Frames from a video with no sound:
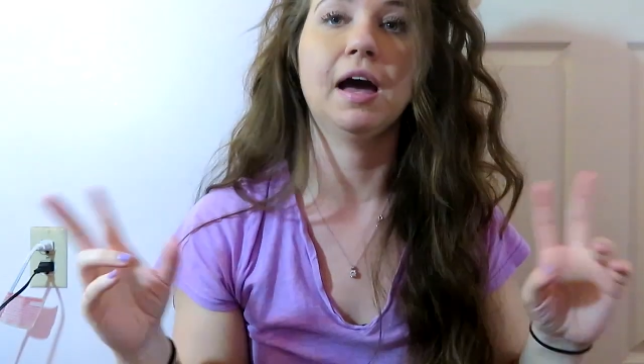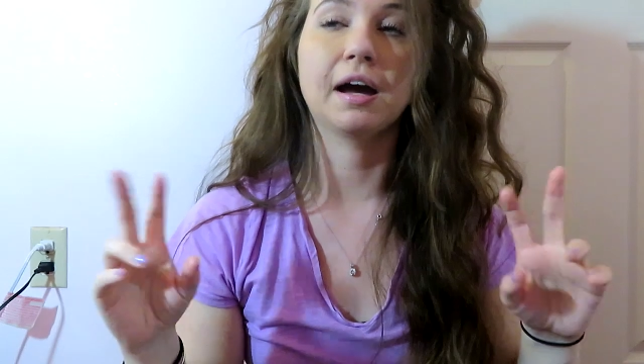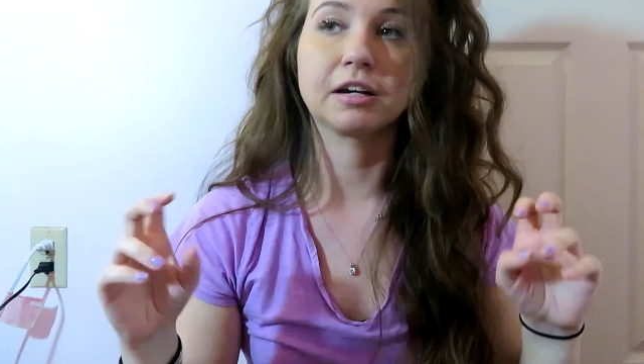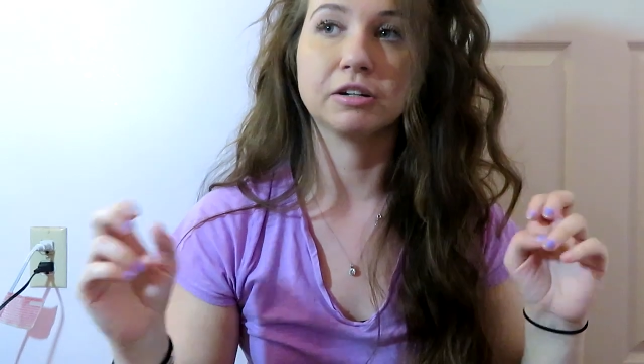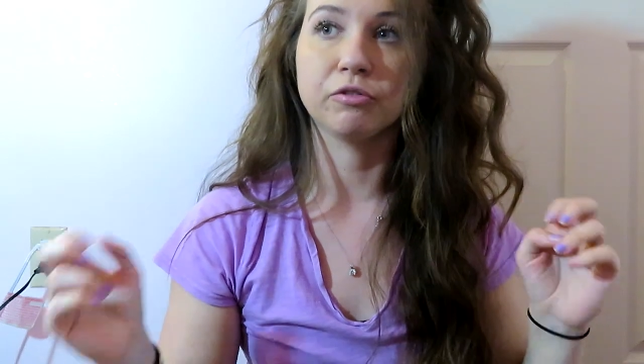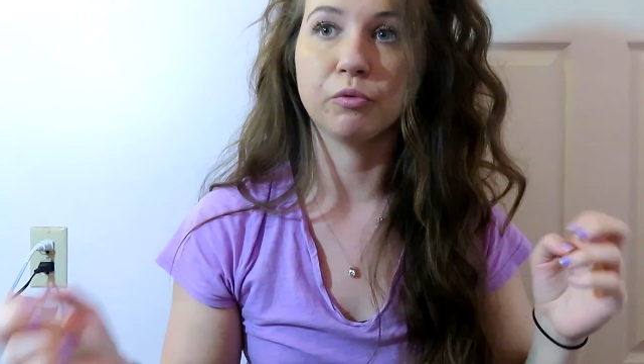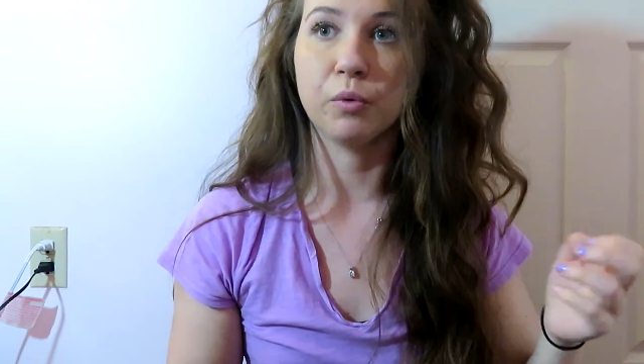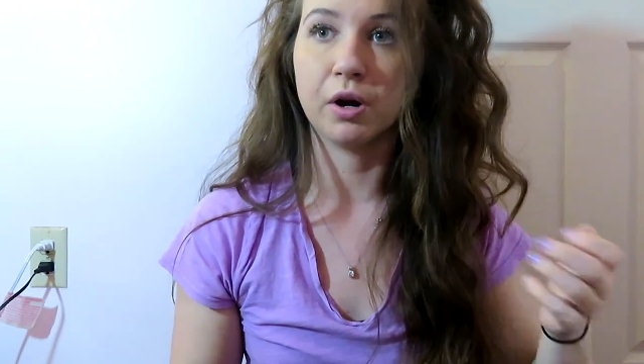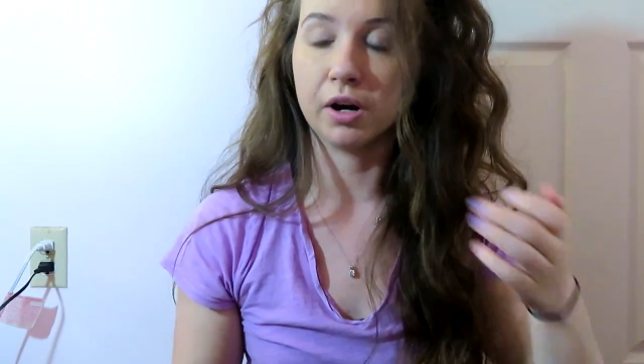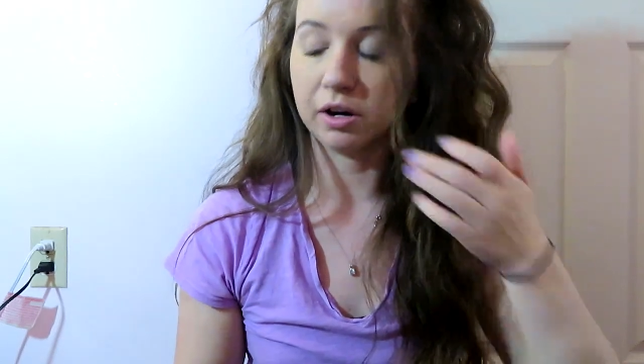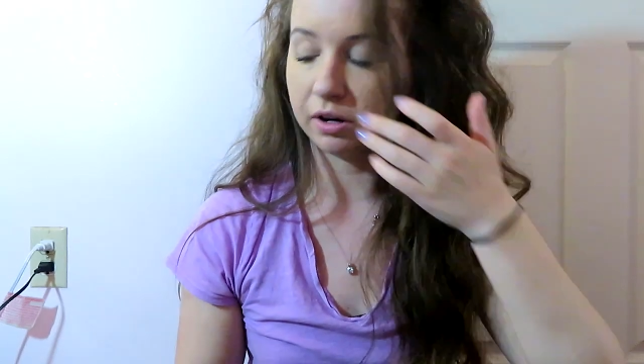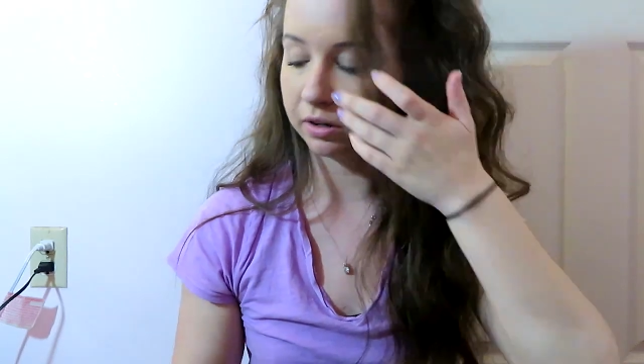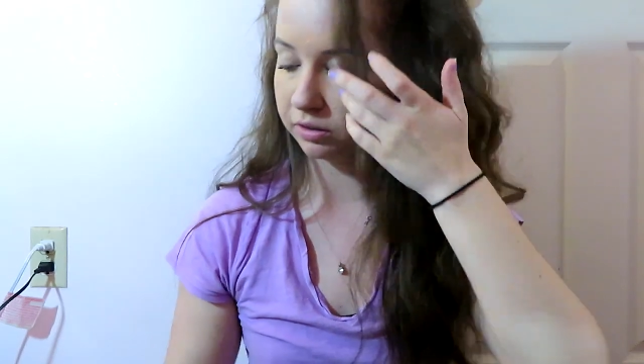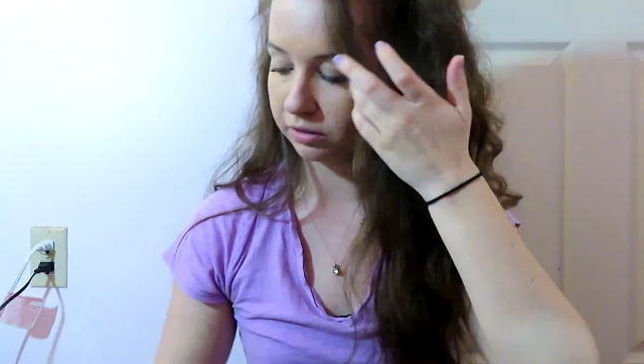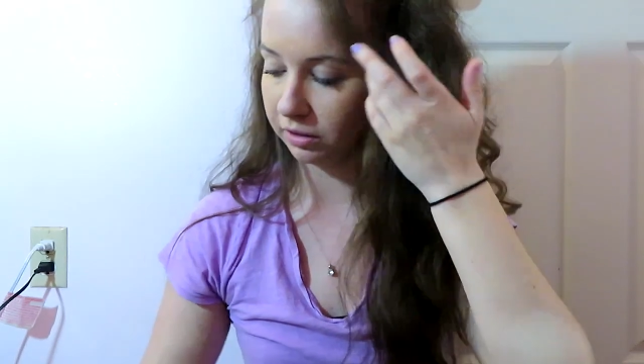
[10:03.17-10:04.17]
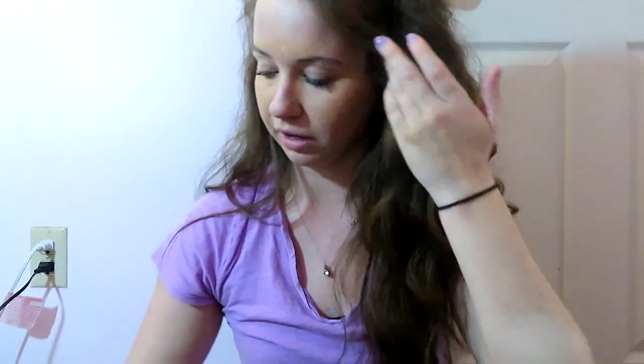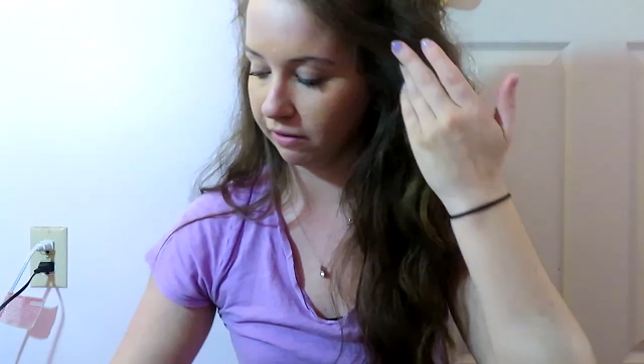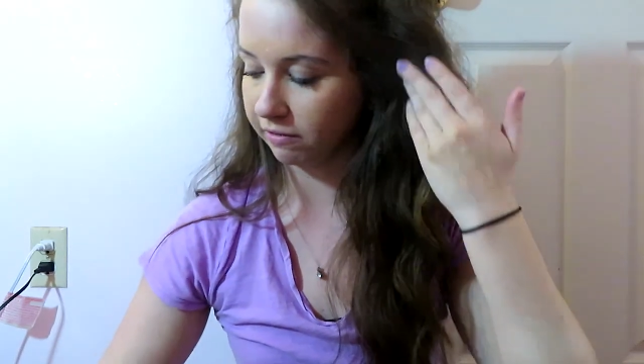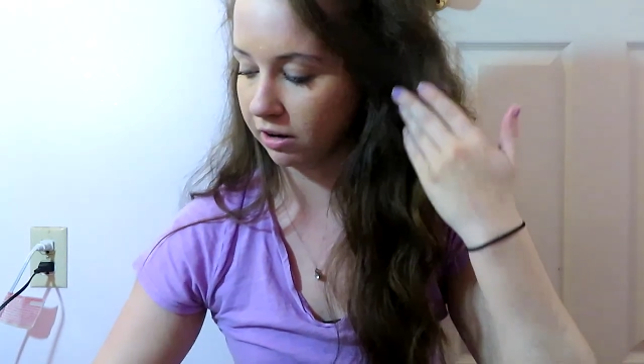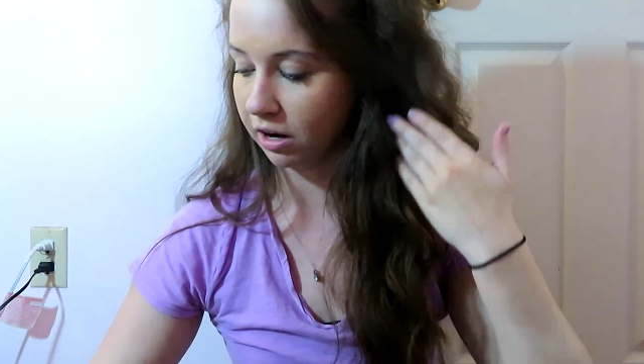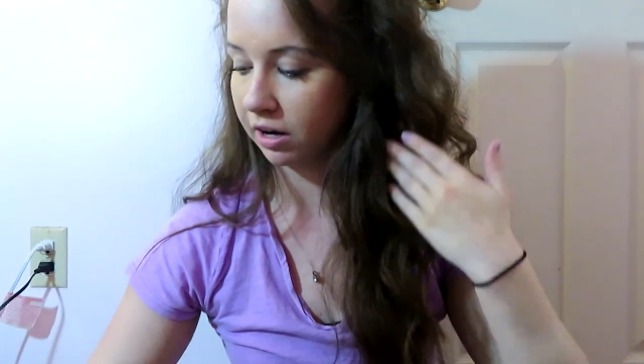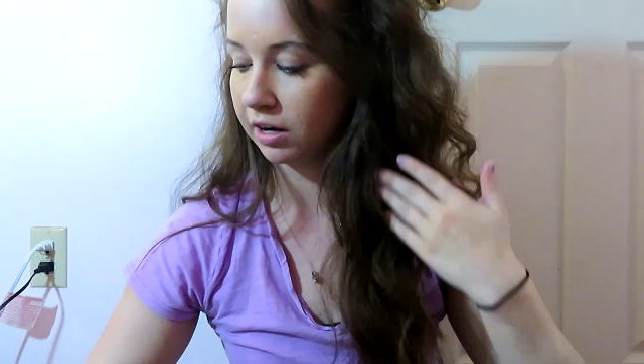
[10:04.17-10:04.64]
active wear that
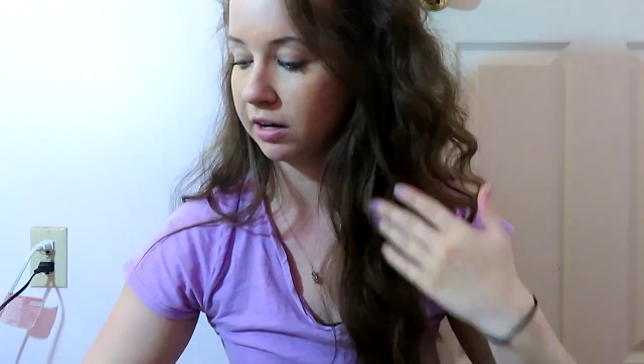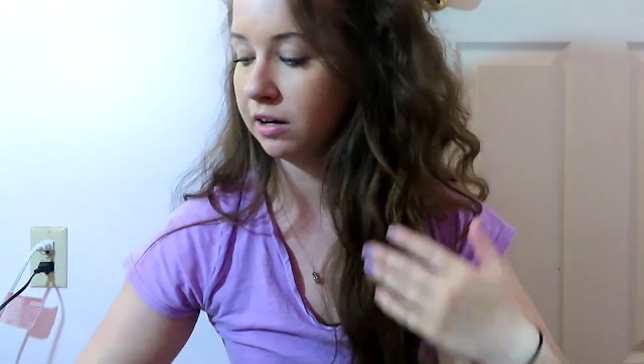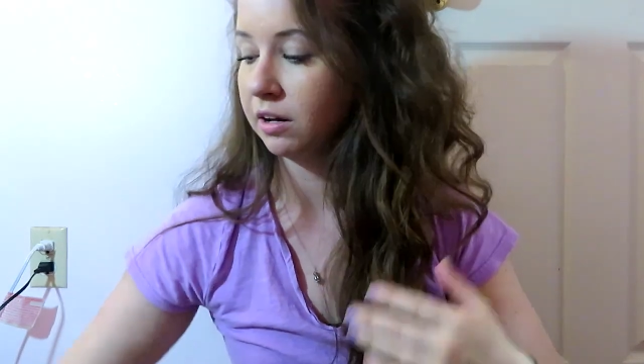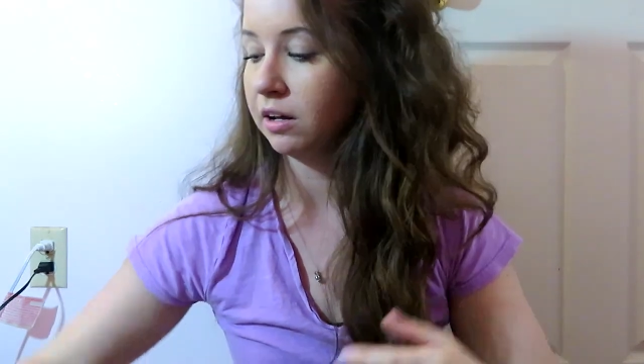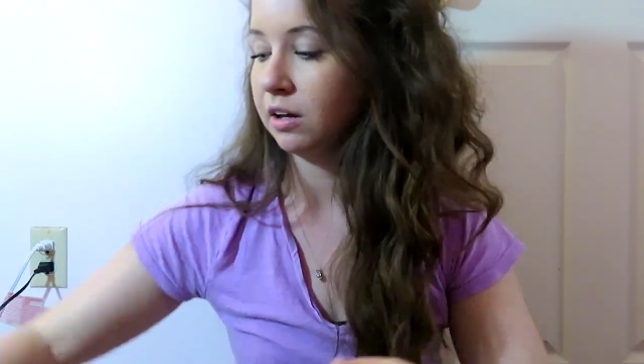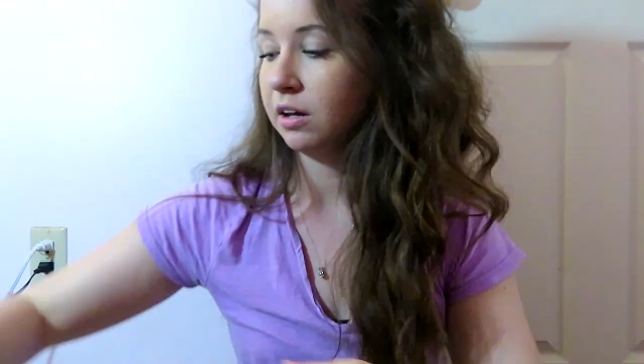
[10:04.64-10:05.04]
I've gotten.